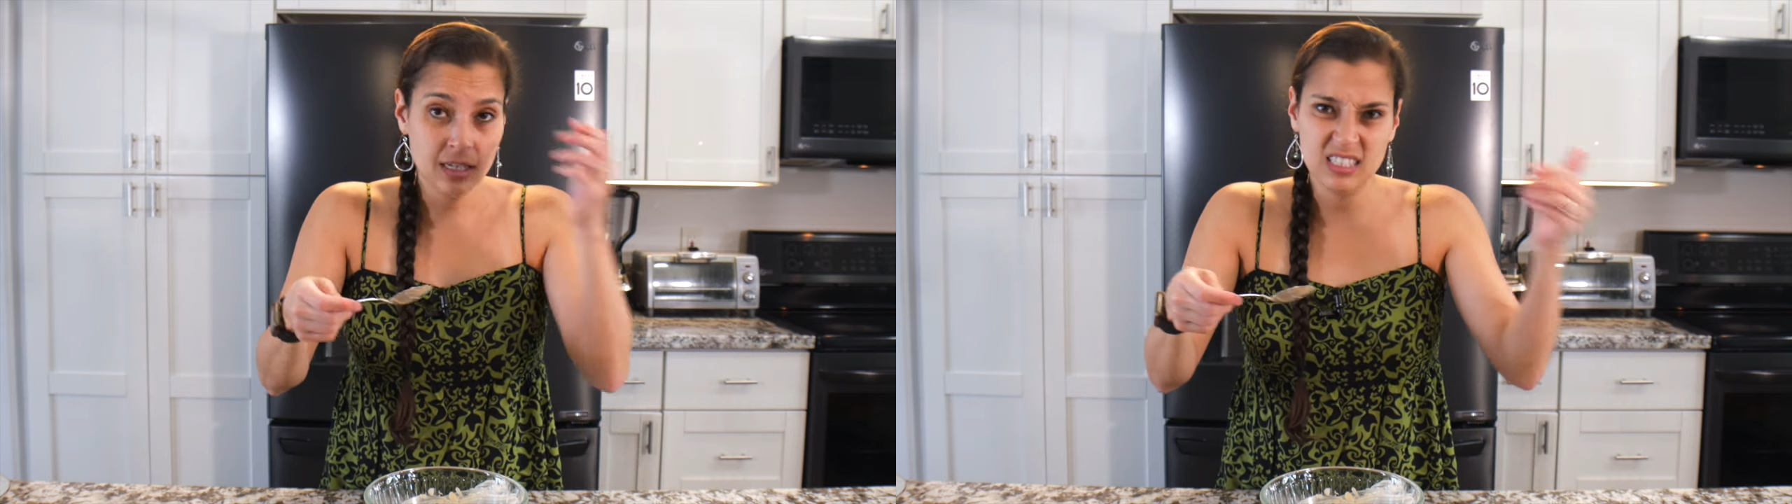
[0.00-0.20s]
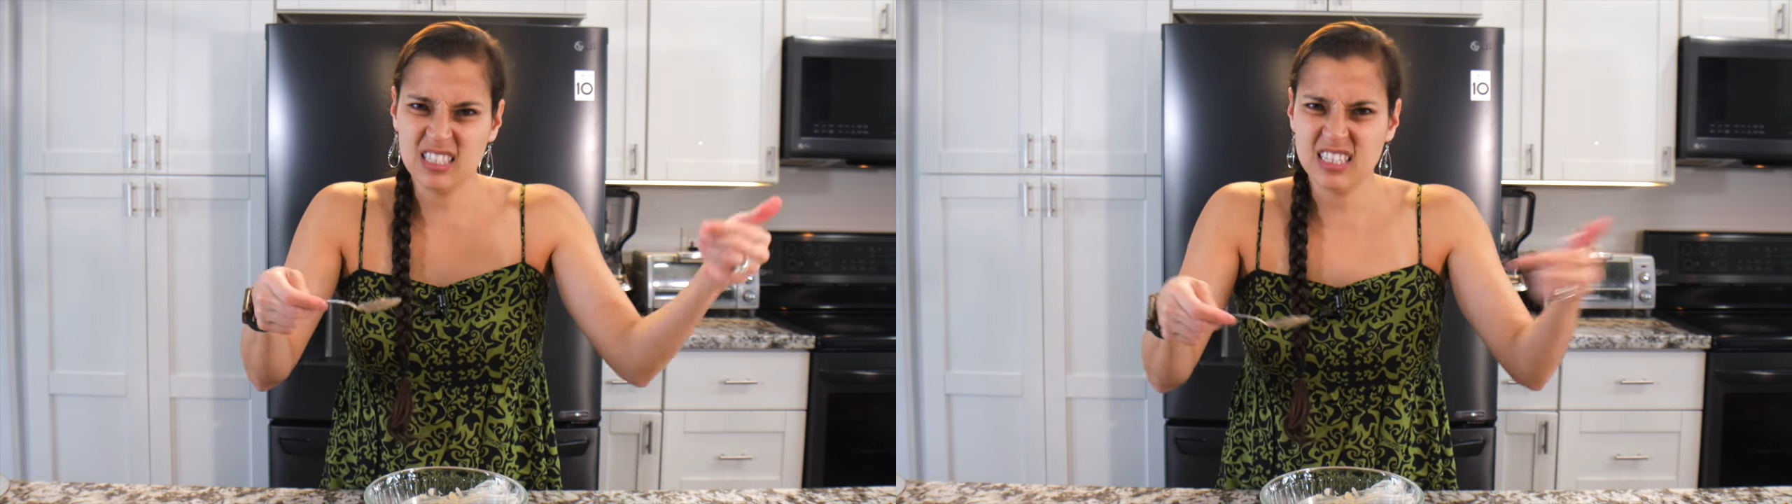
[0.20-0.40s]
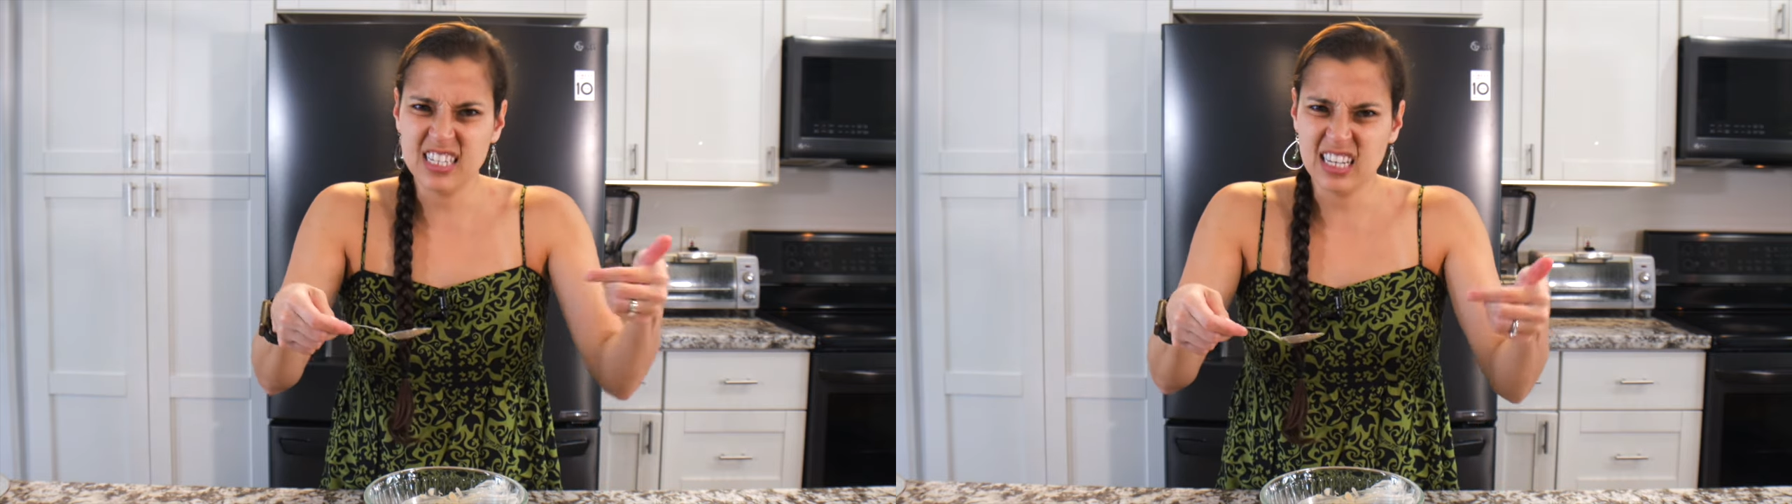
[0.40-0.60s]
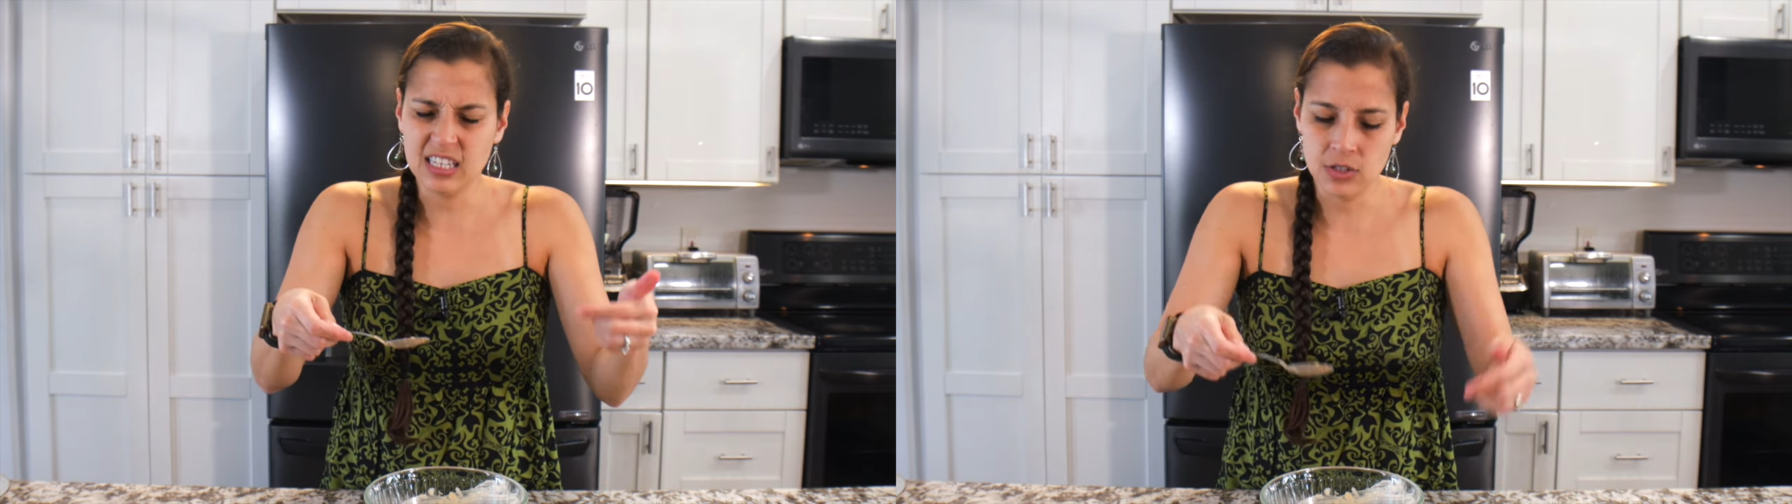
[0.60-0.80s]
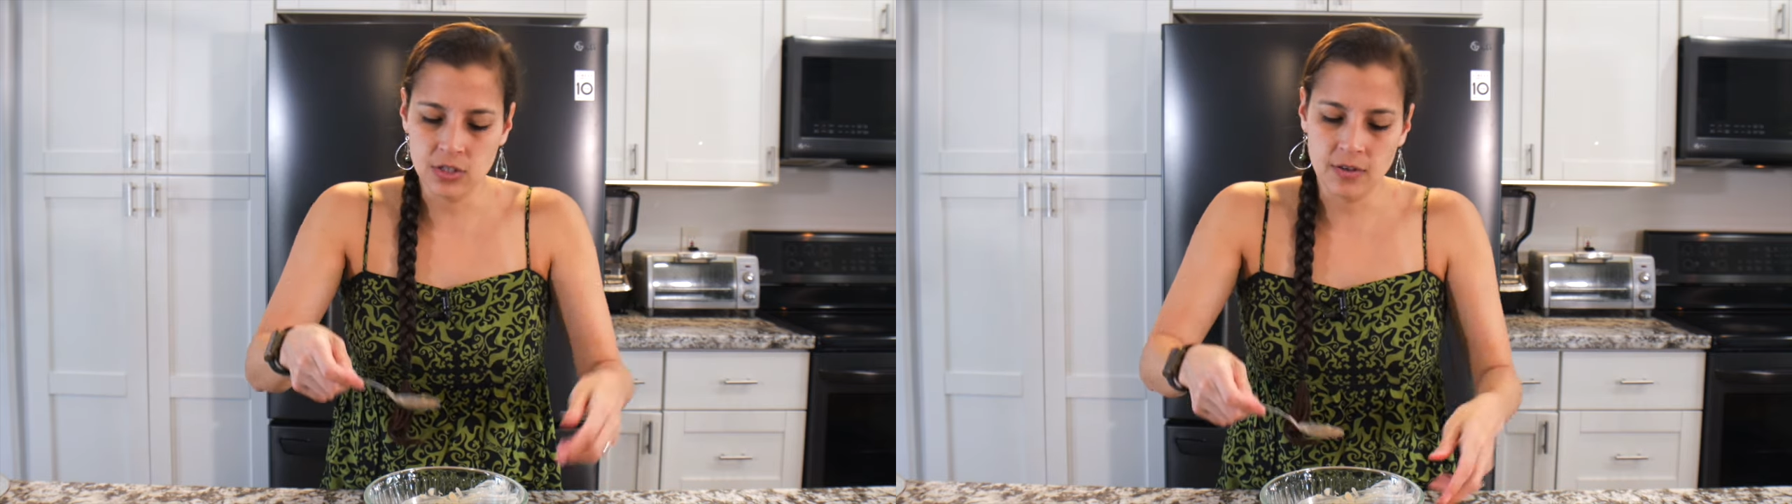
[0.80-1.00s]
stick
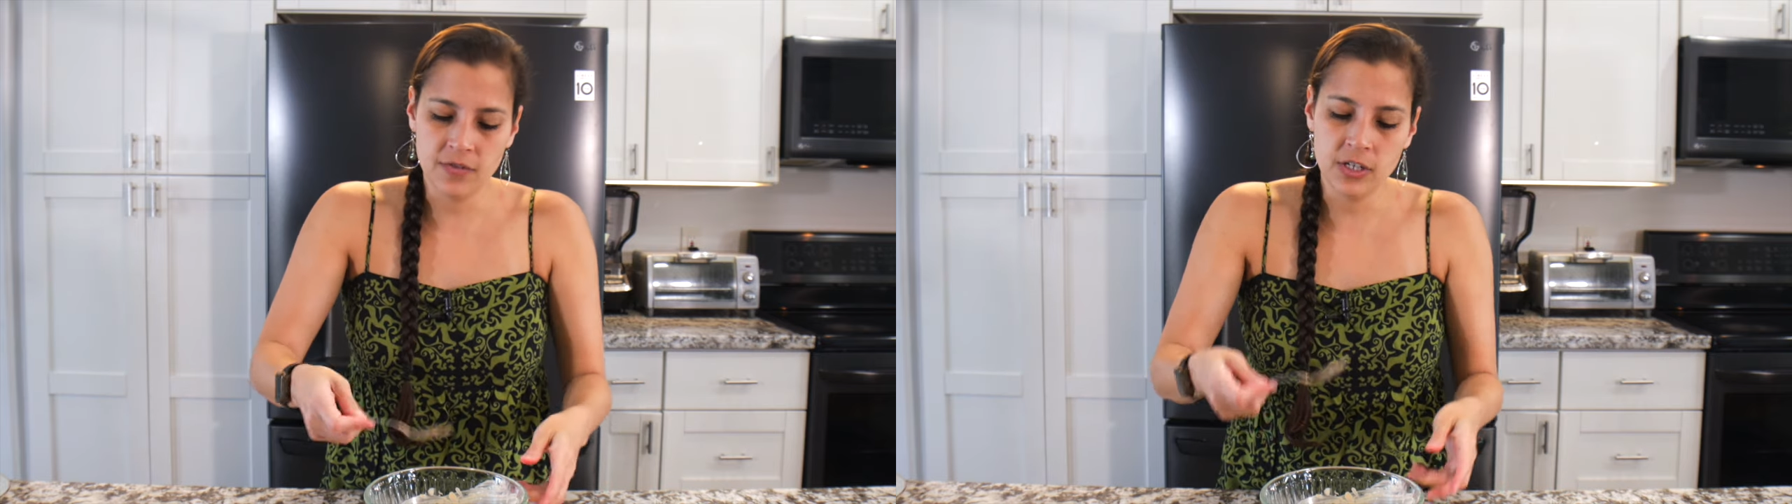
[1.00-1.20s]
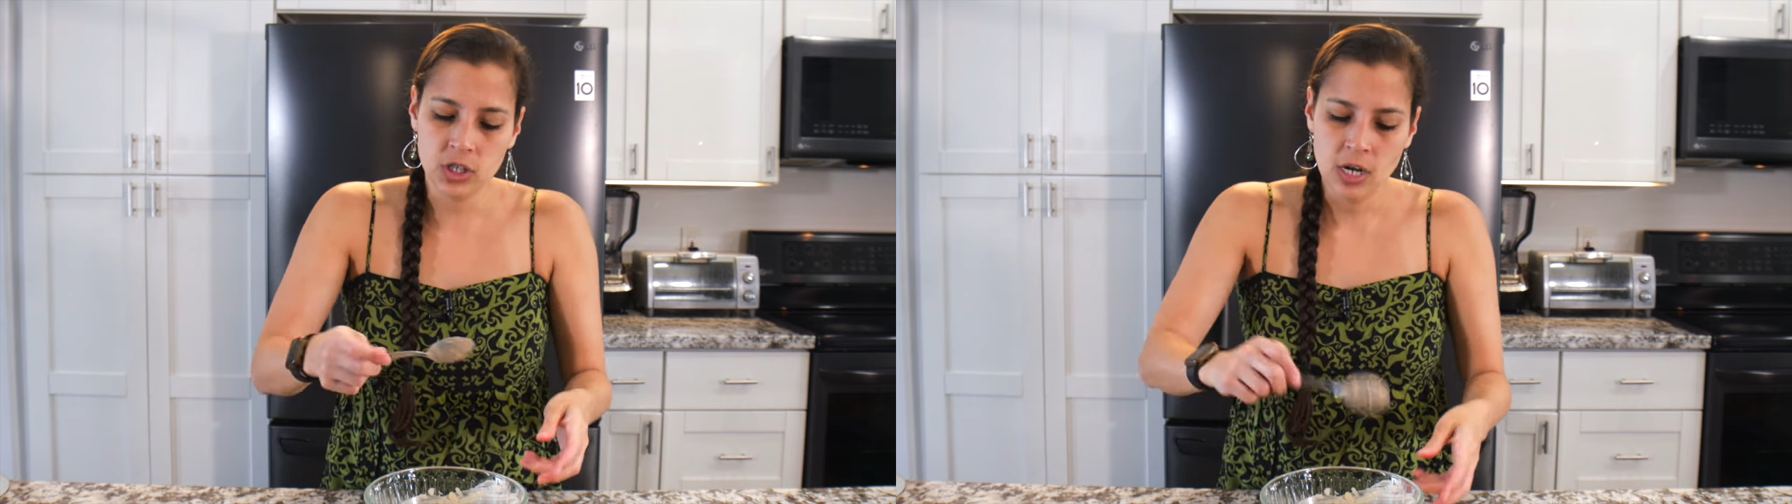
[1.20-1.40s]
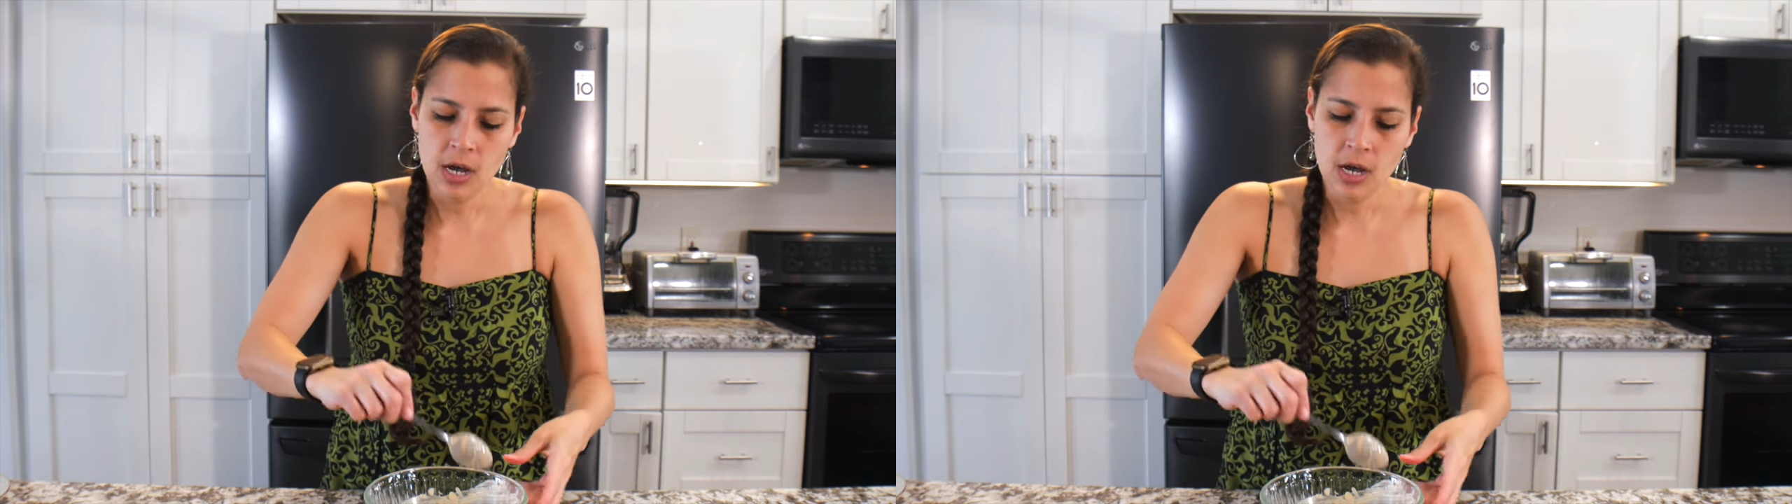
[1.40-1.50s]
into the fish,